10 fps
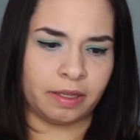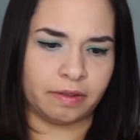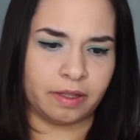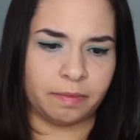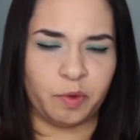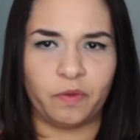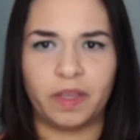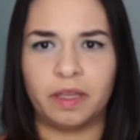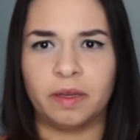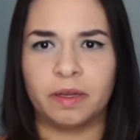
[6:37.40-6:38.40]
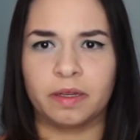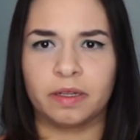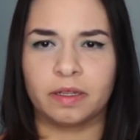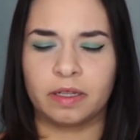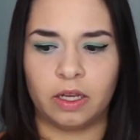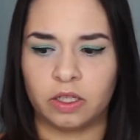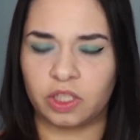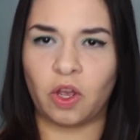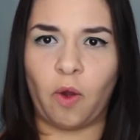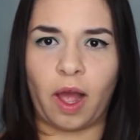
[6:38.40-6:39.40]
the movie.
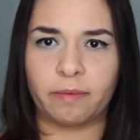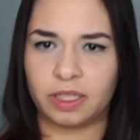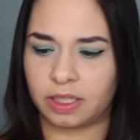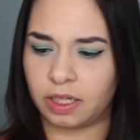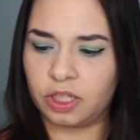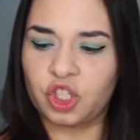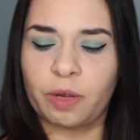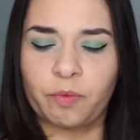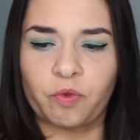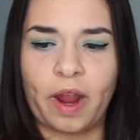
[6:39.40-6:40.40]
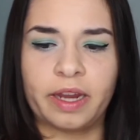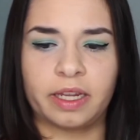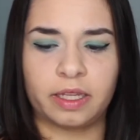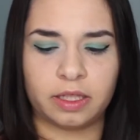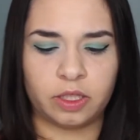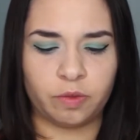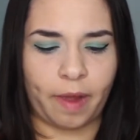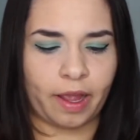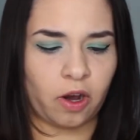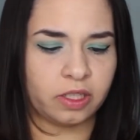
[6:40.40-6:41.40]
So I'm just gonna jump right into
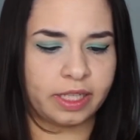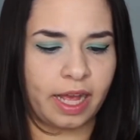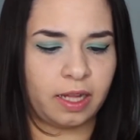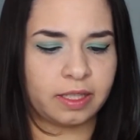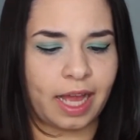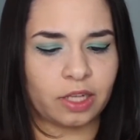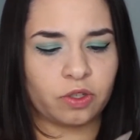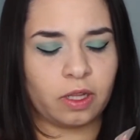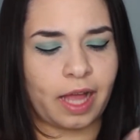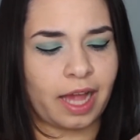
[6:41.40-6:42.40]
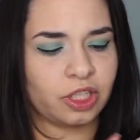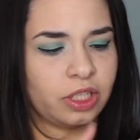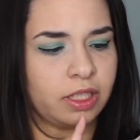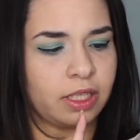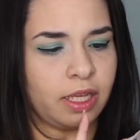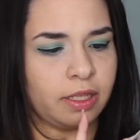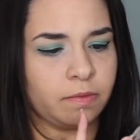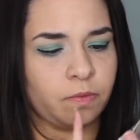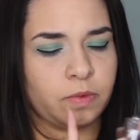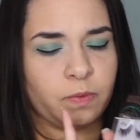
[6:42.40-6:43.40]
my Ardell natural lashes
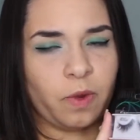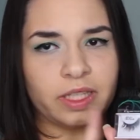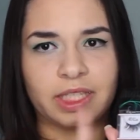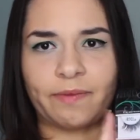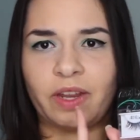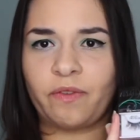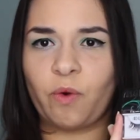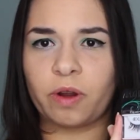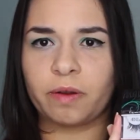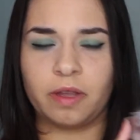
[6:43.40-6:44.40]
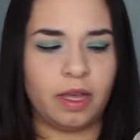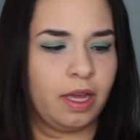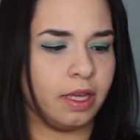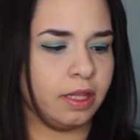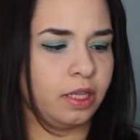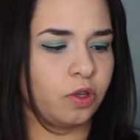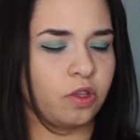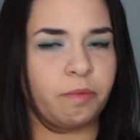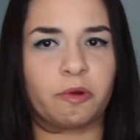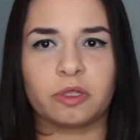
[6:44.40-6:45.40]
in 174. These are
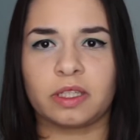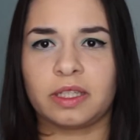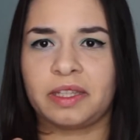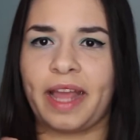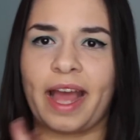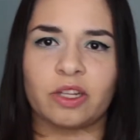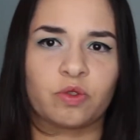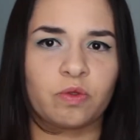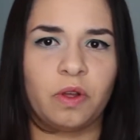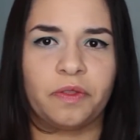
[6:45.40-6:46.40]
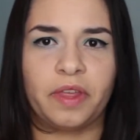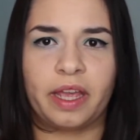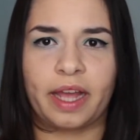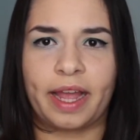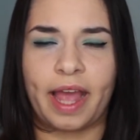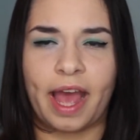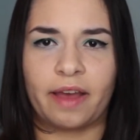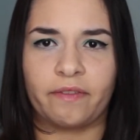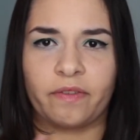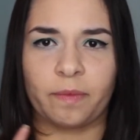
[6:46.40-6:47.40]
the most natural thing I
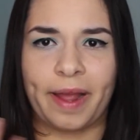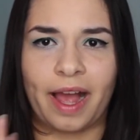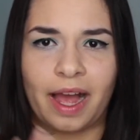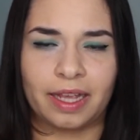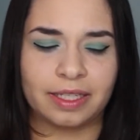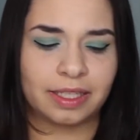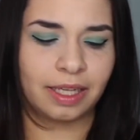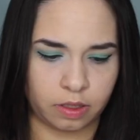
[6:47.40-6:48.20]
have for my eyes.